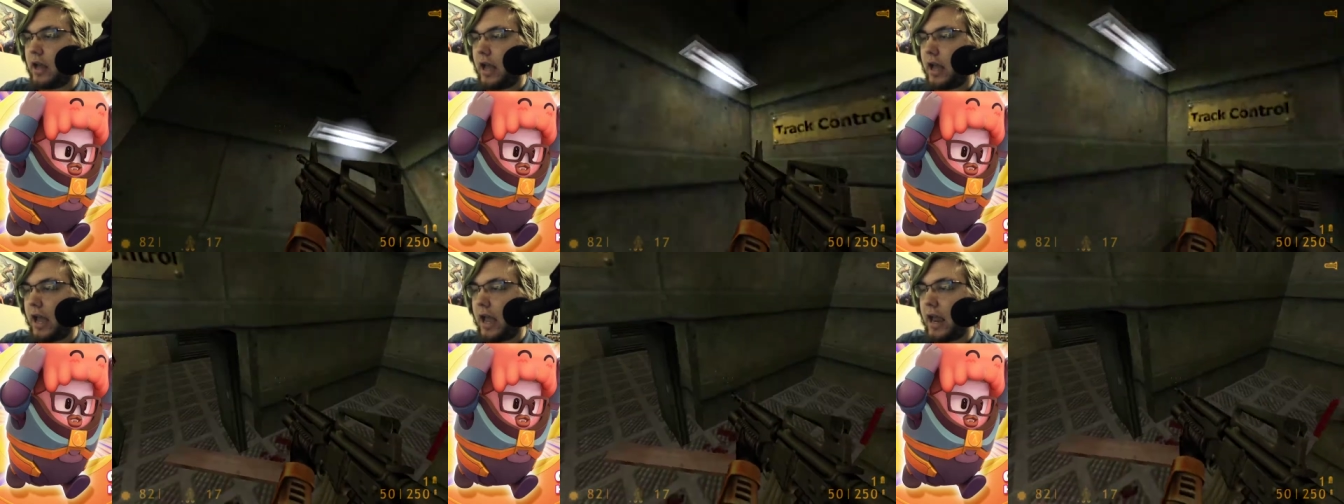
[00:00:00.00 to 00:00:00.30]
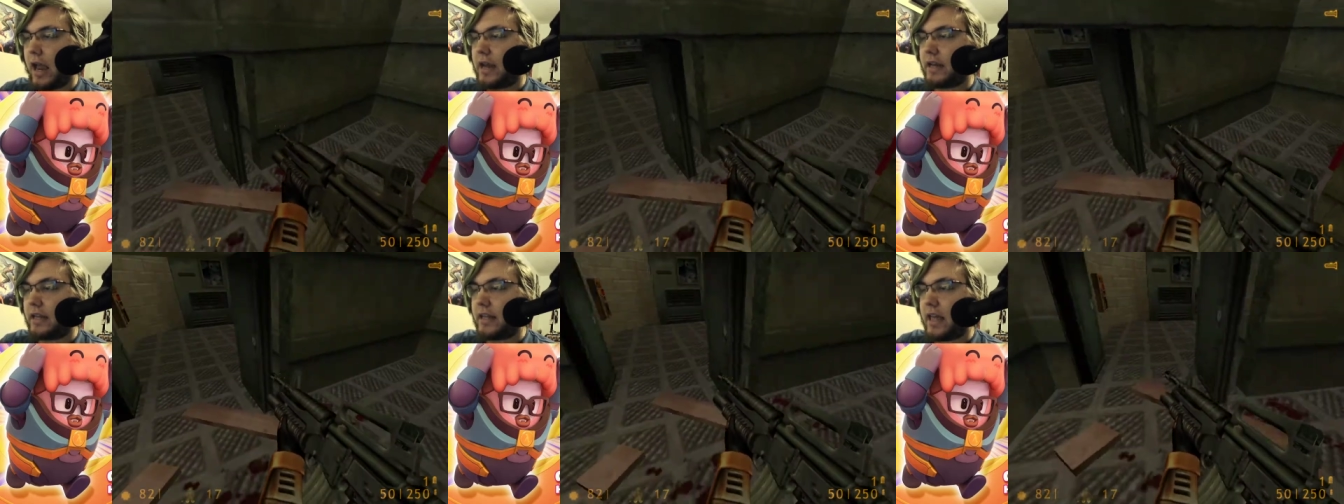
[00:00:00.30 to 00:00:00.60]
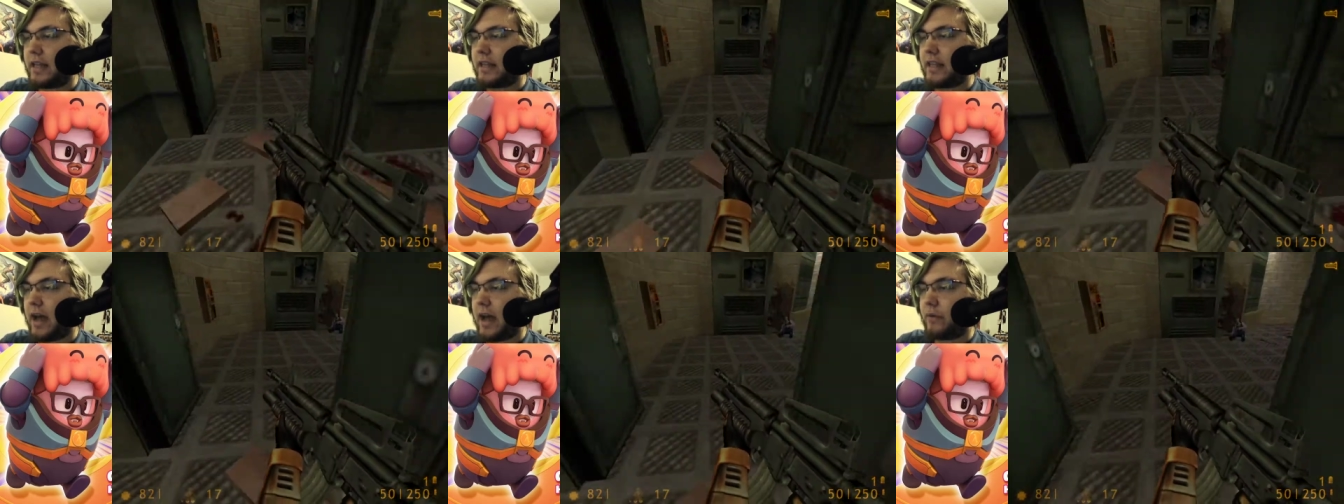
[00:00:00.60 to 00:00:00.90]
And
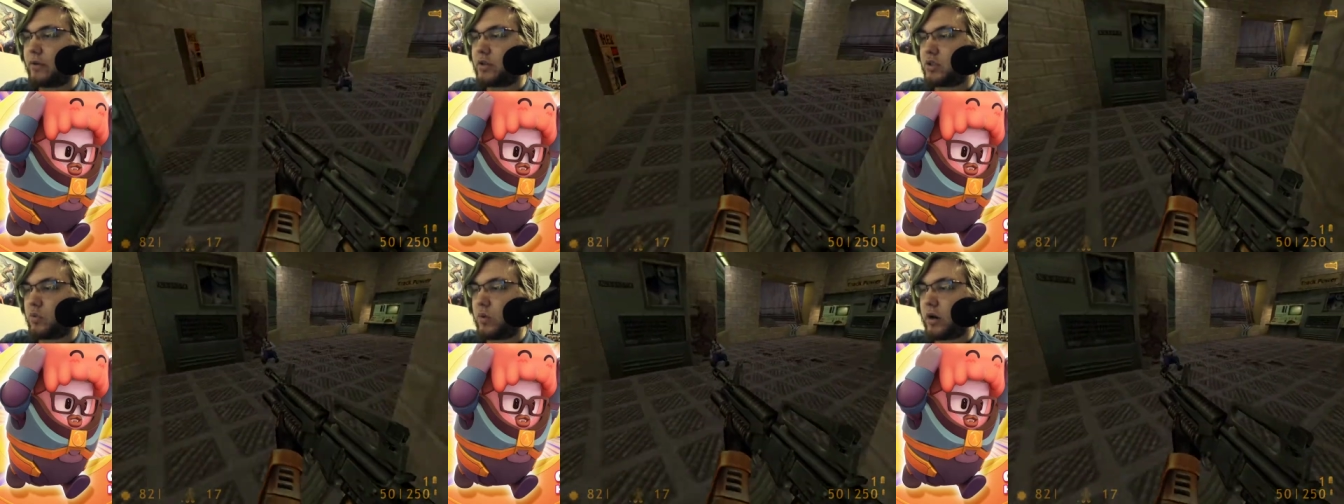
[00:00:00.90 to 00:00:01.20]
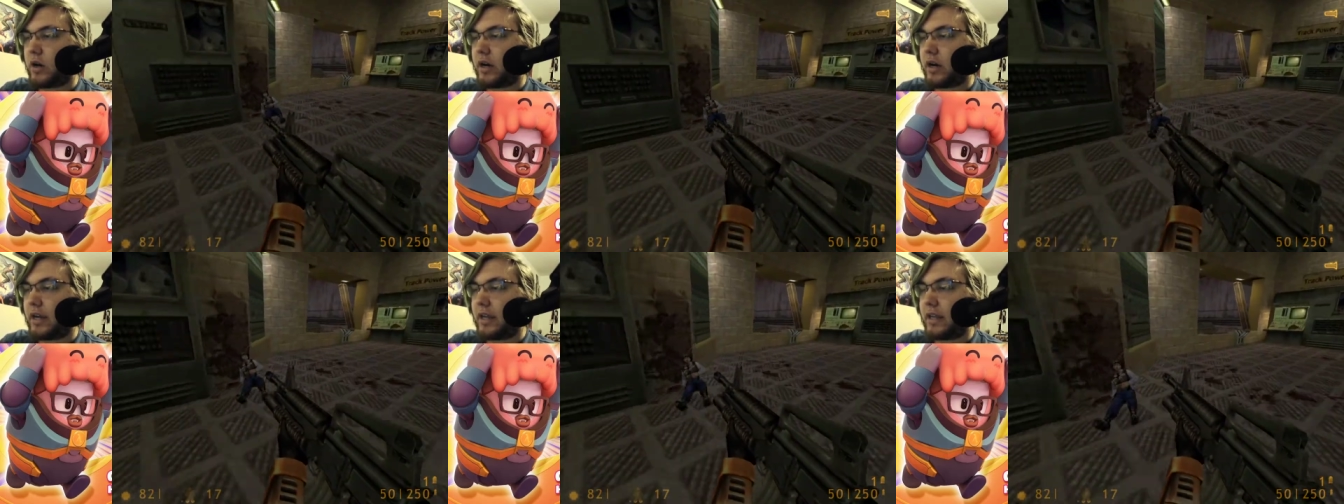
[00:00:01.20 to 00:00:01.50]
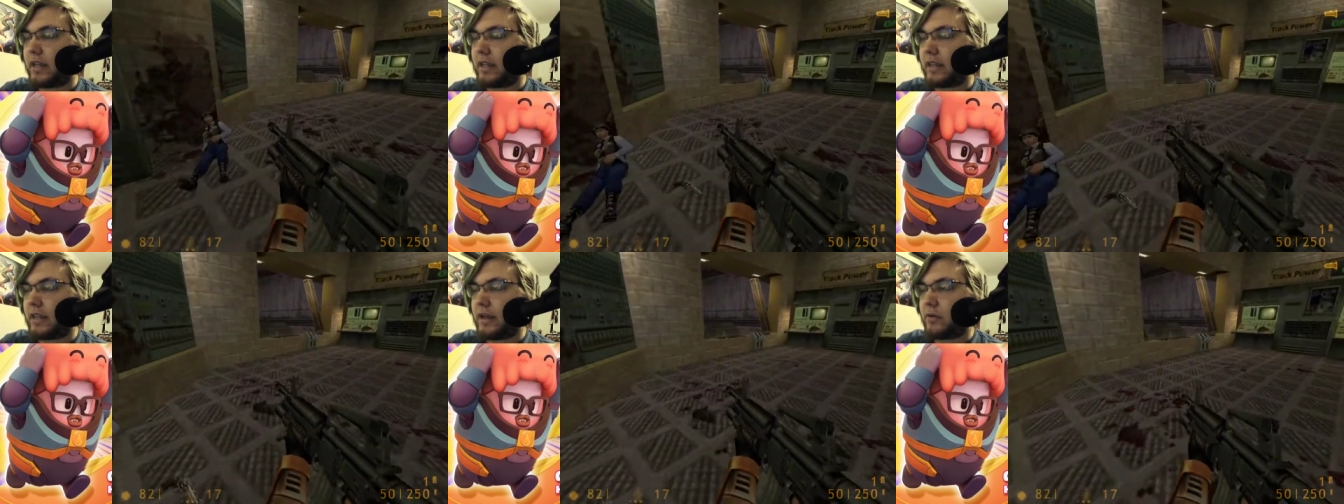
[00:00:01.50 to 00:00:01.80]
and that was where
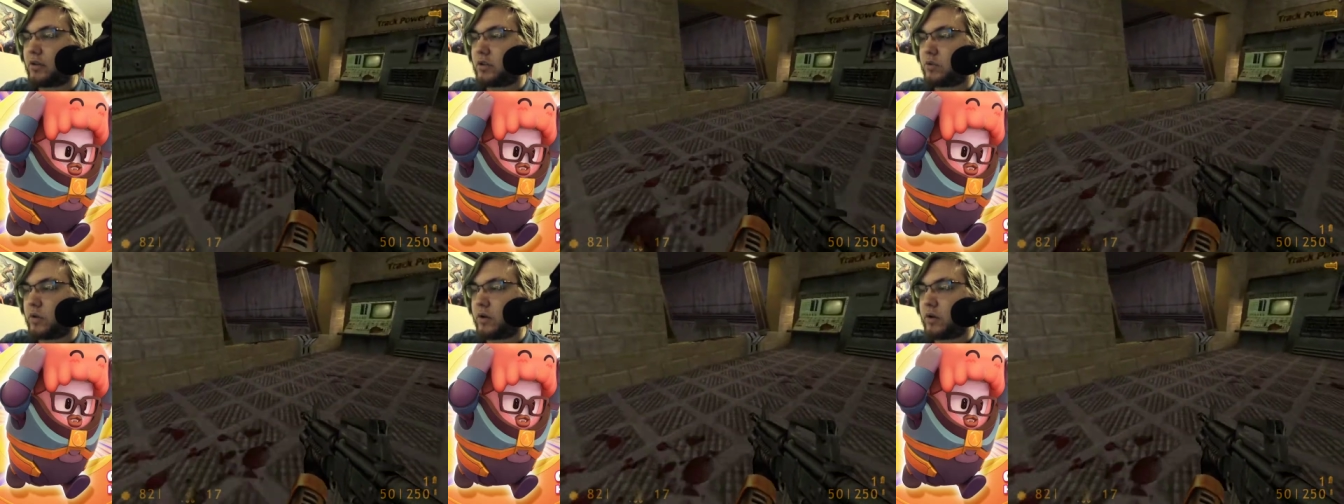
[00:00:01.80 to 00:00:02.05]
I that was